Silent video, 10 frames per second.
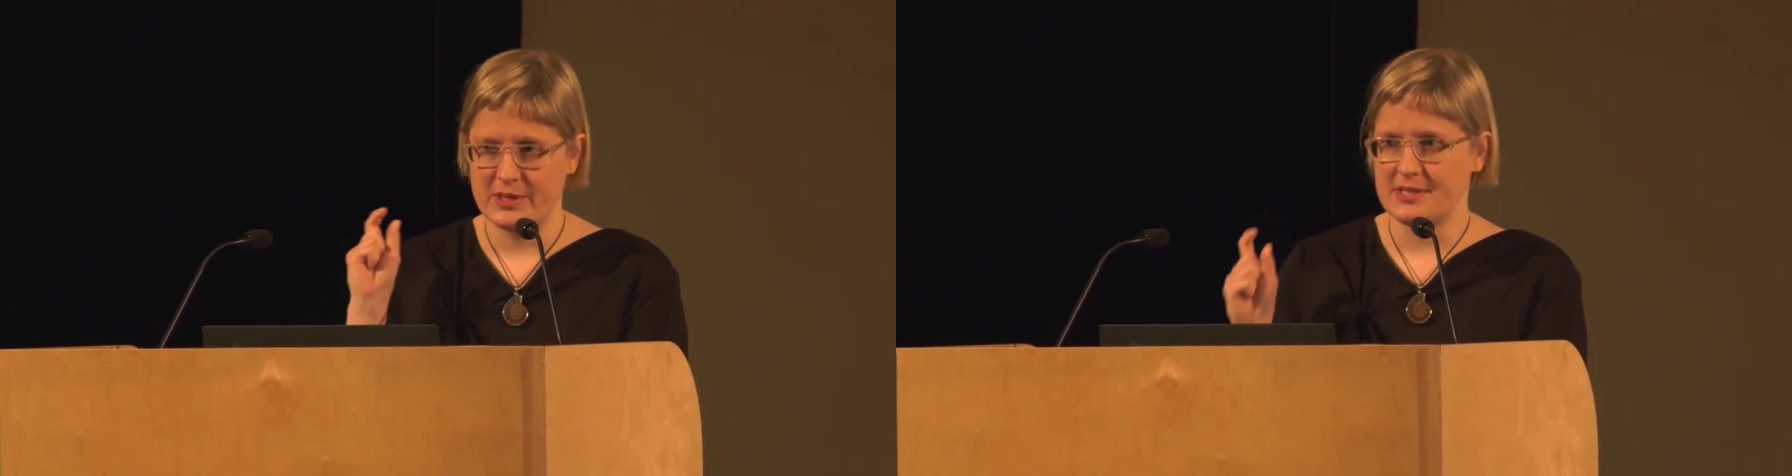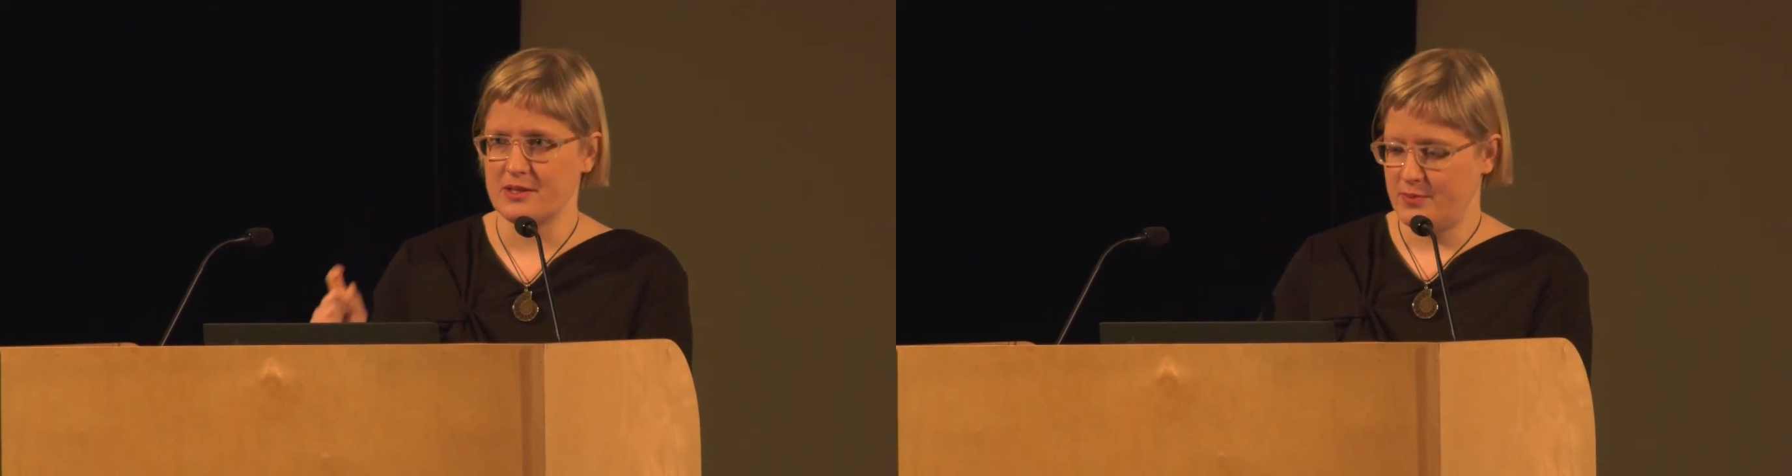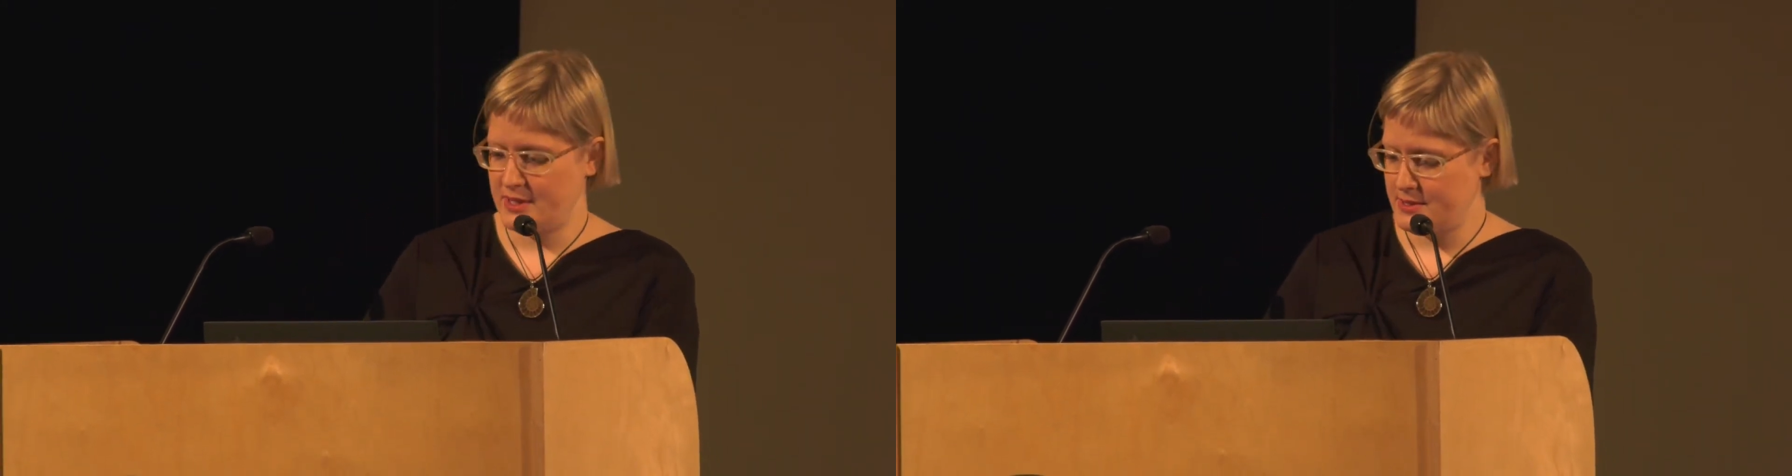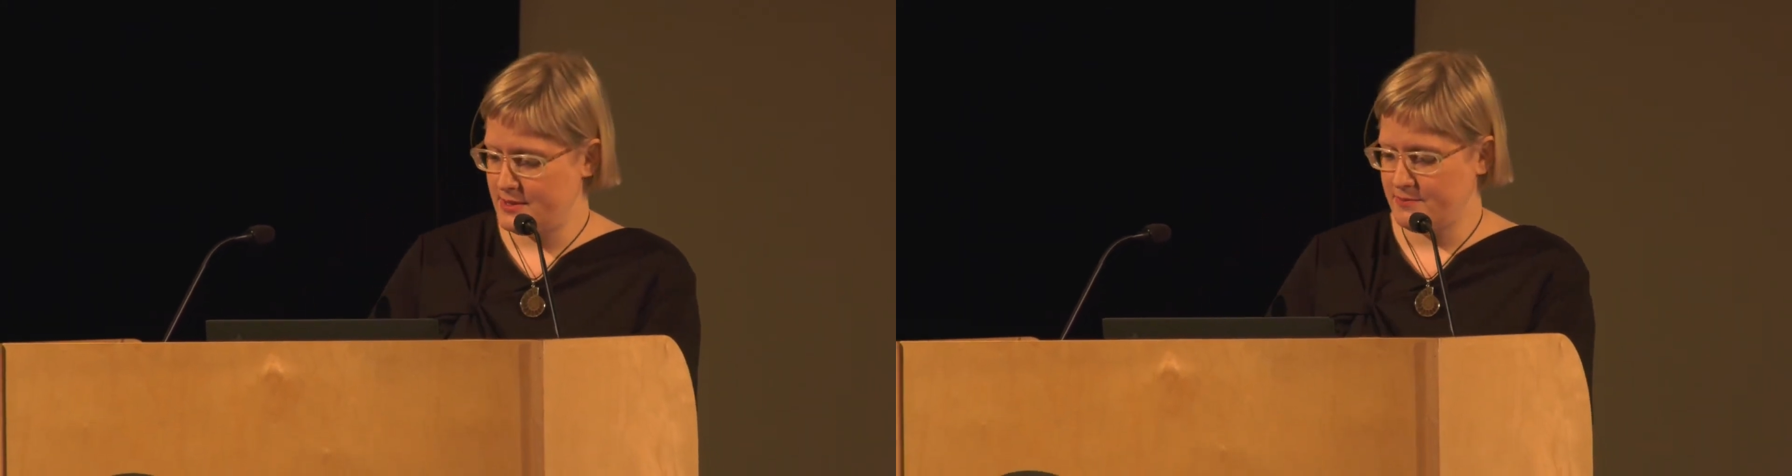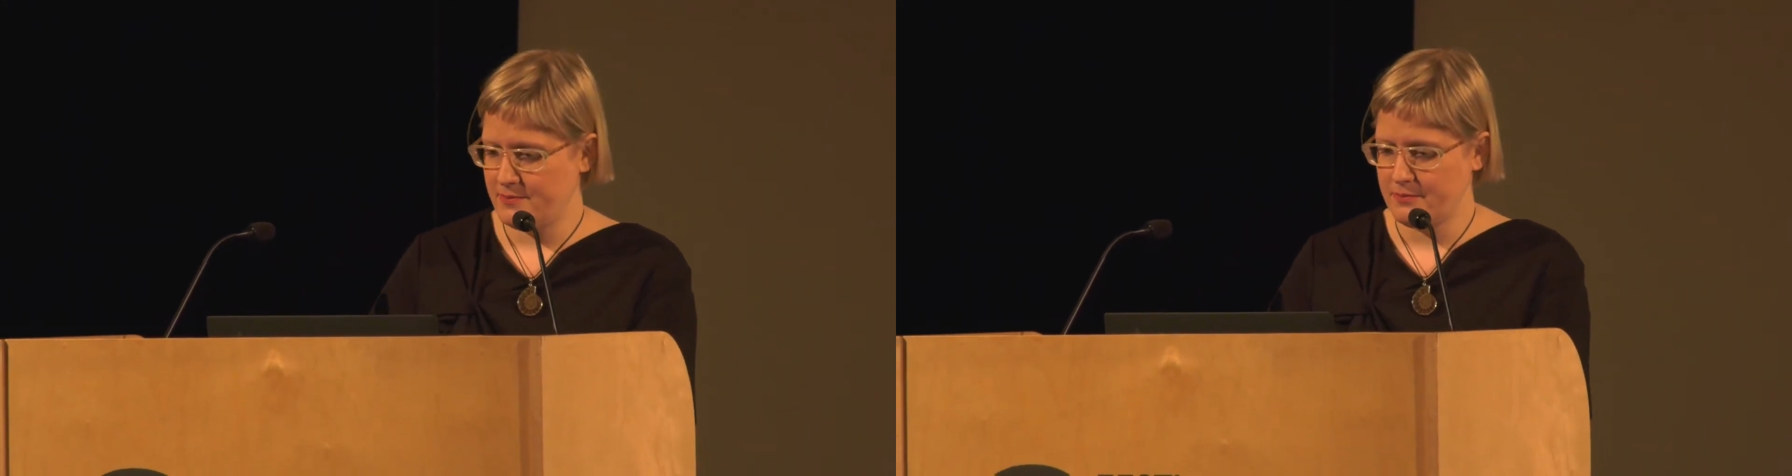missing
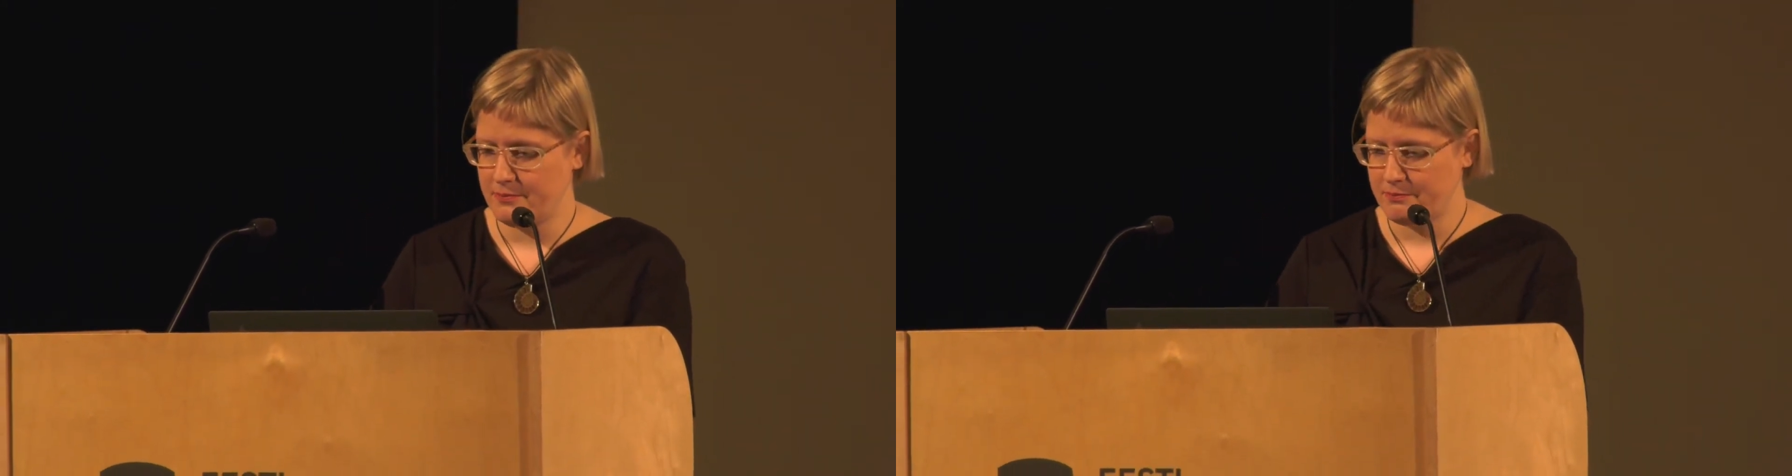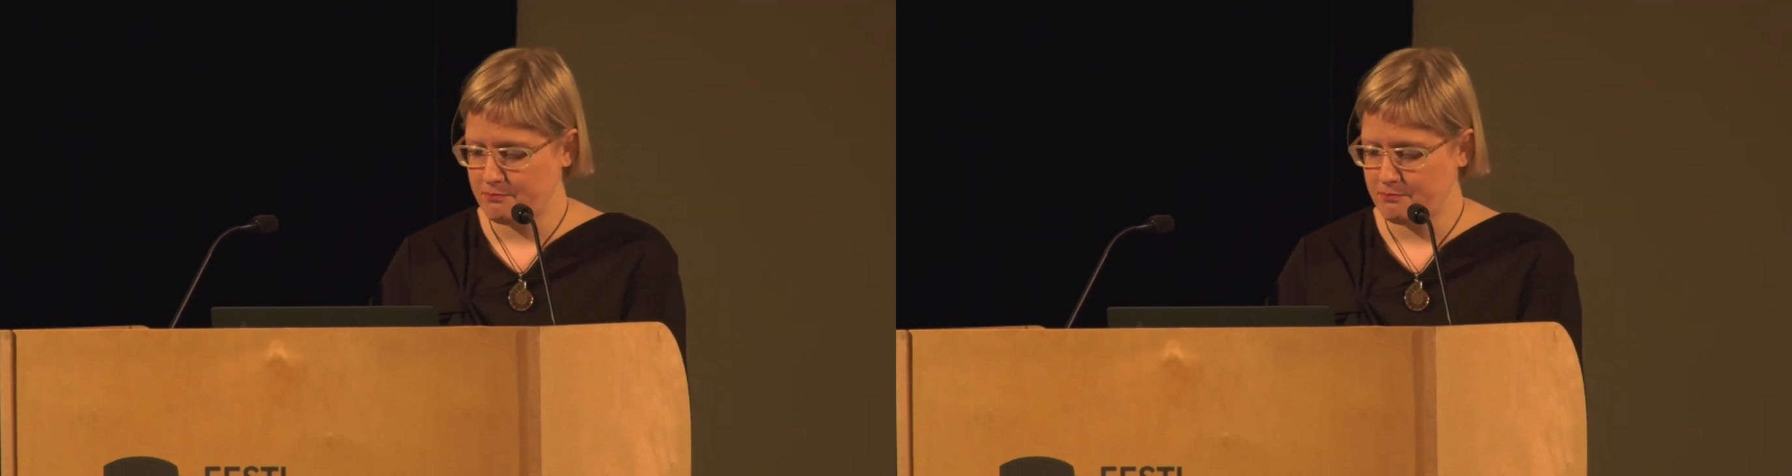piece.